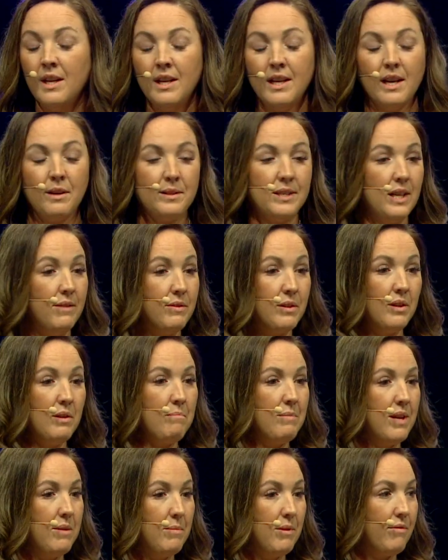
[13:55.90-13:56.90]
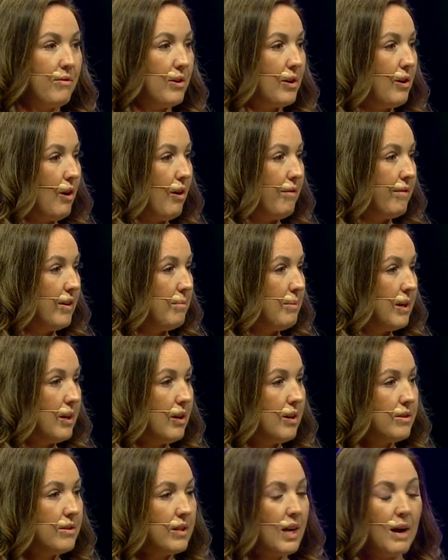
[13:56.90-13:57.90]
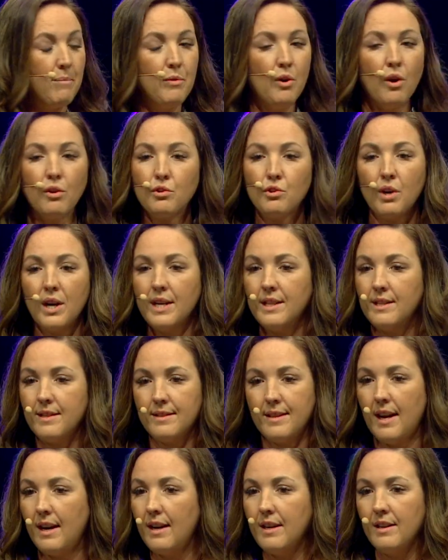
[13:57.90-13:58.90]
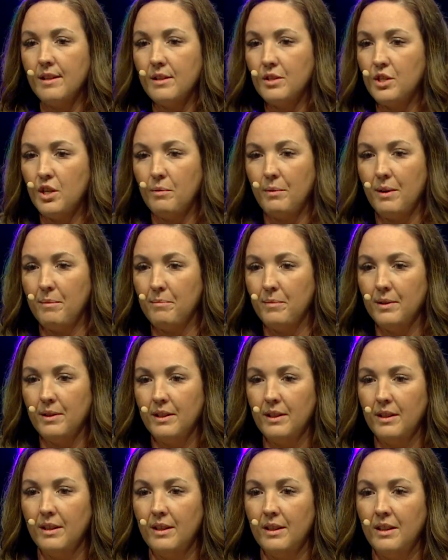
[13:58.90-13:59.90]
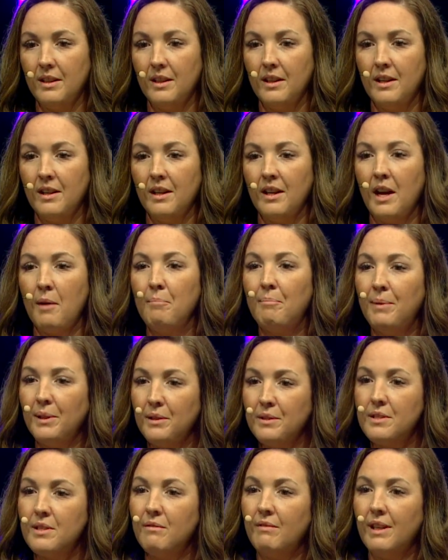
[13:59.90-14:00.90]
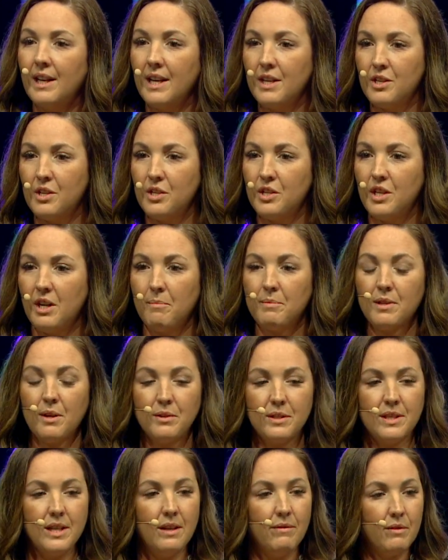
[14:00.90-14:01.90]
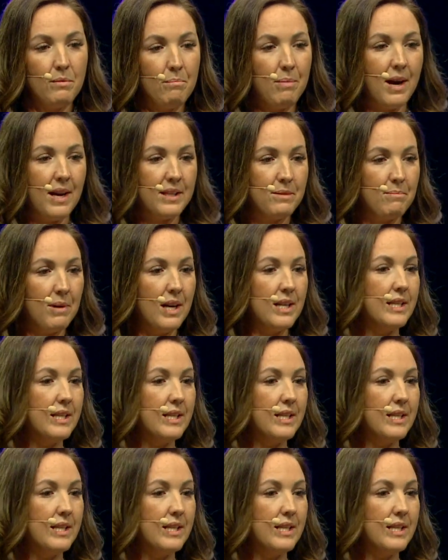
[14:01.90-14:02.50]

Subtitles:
Now, Steve's going to meet me for a coffee because I'm not trying to sell anything to him. I'm building a relationship so Steve can pass my